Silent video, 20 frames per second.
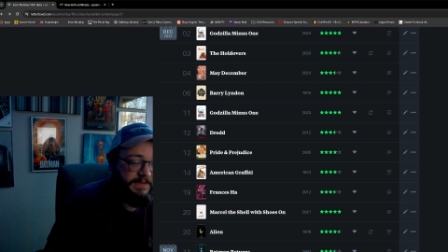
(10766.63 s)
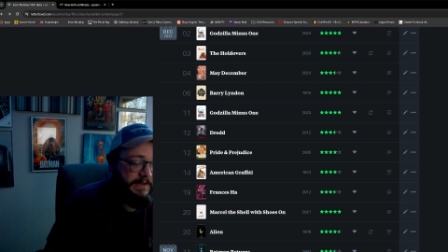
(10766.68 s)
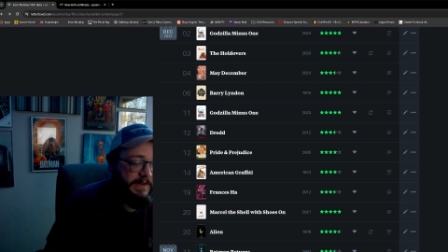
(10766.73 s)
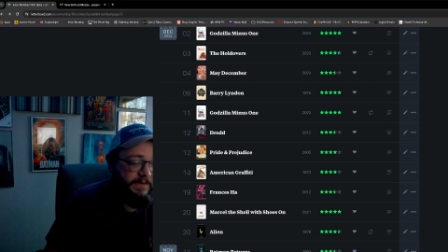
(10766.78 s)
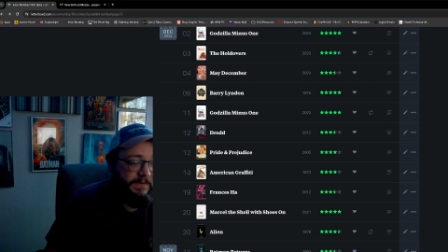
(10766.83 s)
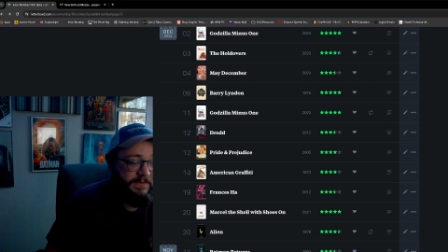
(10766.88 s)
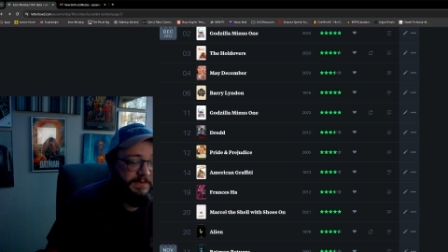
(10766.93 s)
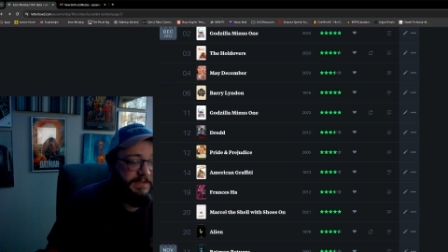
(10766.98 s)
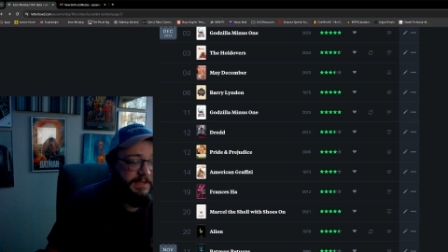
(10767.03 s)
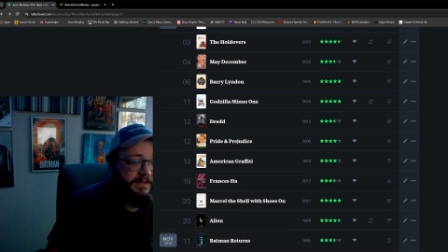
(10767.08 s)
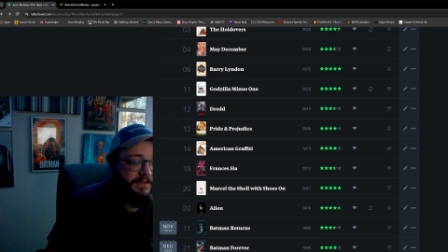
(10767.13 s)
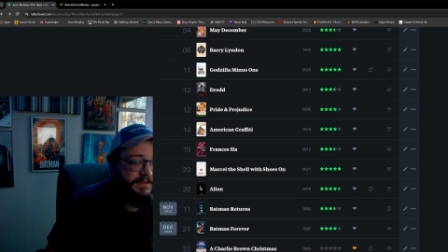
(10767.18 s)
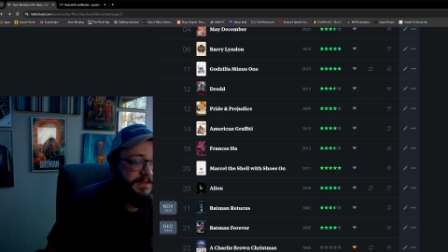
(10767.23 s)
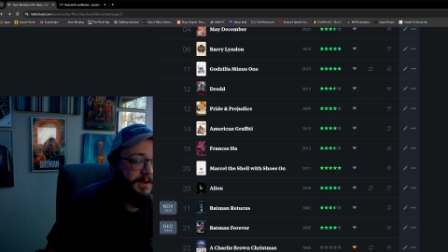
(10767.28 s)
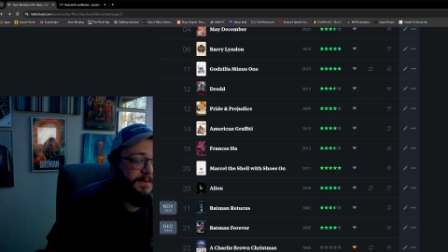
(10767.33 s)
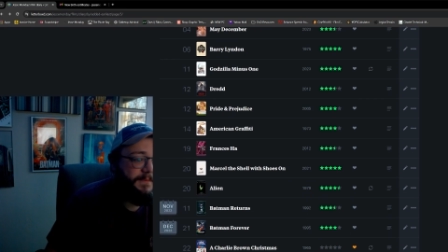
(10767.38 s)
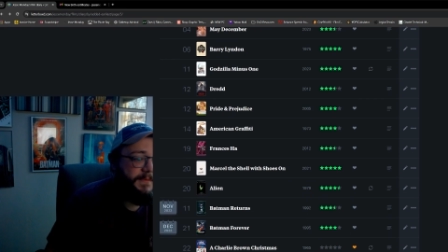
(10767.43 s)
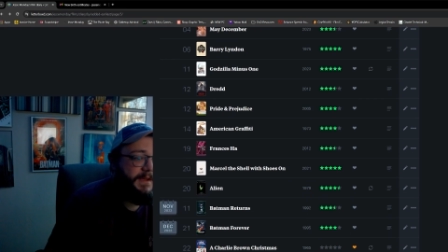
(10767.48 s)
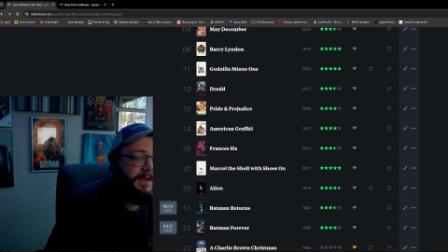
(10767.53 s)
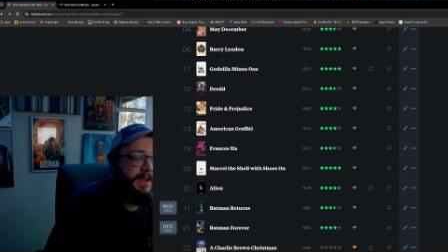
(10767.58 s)
I've ever seen. So
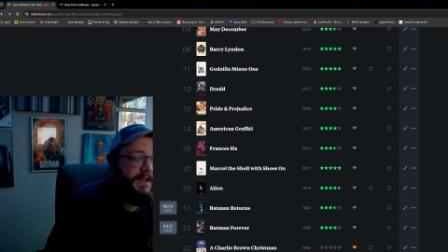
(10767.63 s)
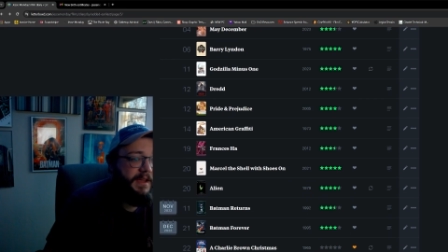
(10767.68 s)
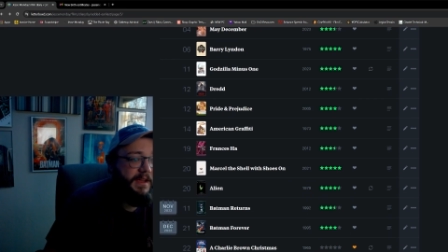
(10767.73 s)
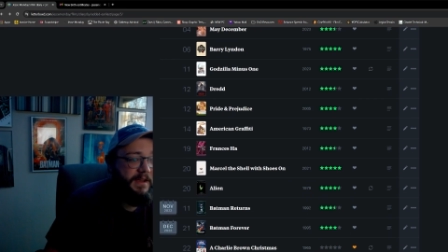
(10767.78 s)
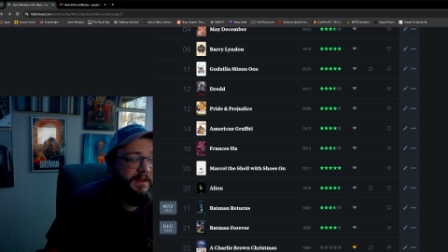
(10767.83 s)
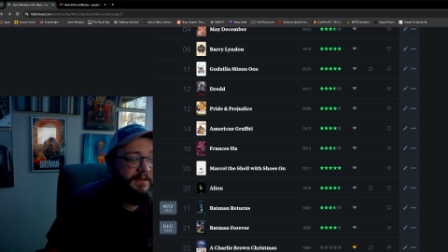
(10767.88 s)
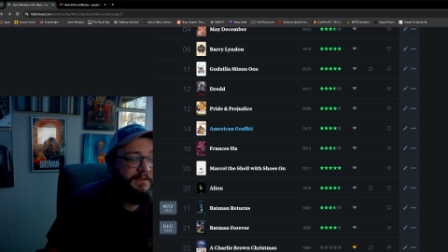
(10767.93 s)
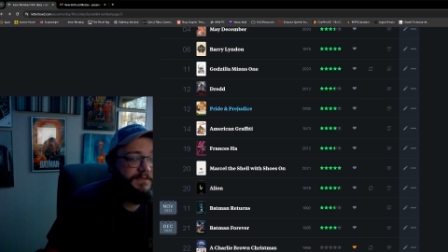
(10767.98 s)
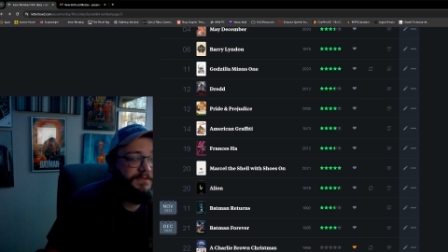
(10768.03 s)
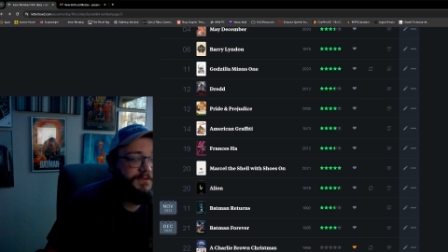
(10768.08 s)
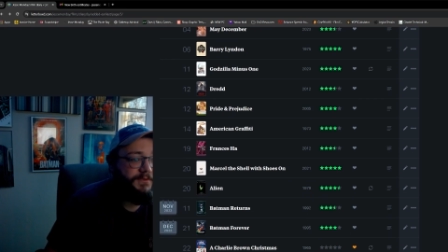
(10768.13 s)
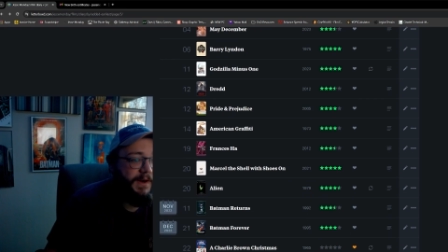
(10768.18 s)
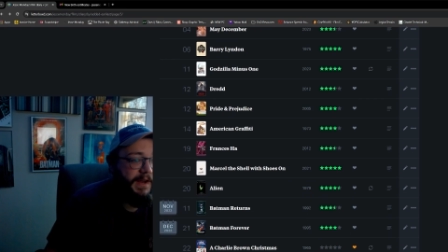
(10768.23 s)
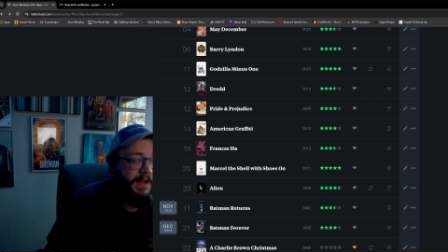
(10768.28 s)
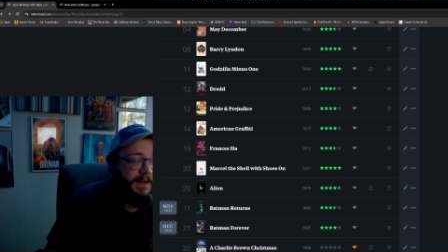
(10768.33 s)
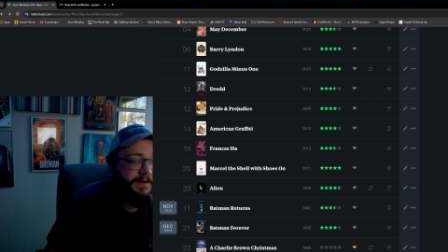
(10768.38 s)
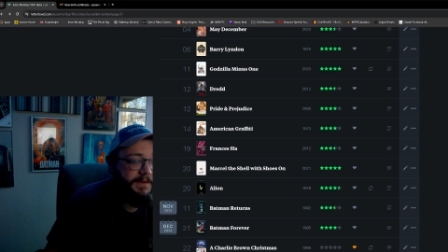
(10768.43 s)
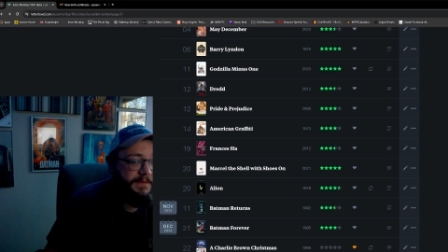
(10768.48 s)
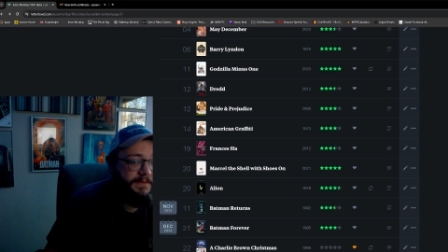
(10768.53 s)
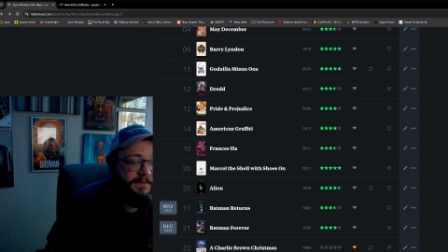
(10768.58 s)

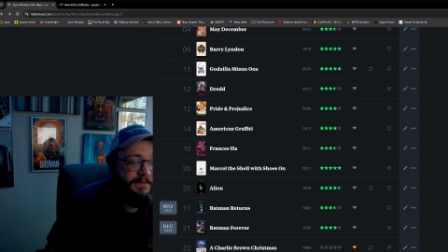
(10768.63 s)
Dread,